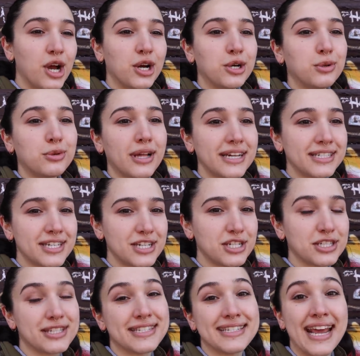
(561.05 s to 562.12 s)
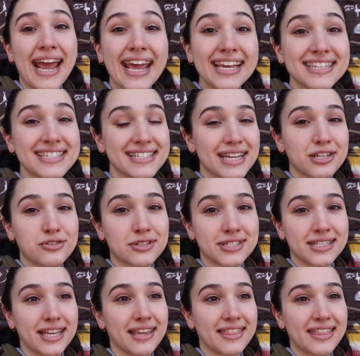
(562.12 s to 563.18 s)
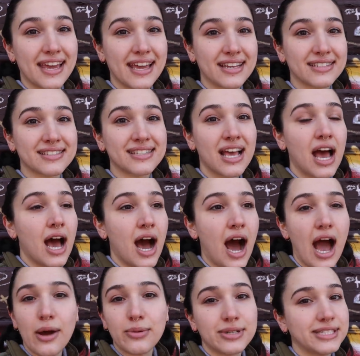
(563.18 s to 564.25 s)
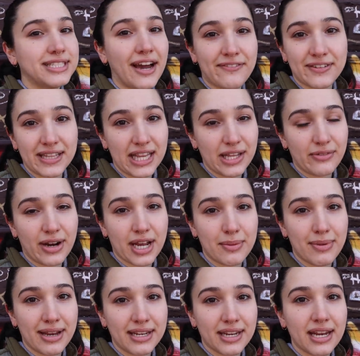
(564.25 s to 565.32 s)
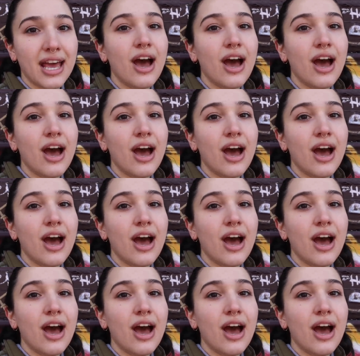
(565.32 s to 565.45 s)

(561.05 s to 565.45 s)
who likes to just taste interesting things, I would definitely recommend it.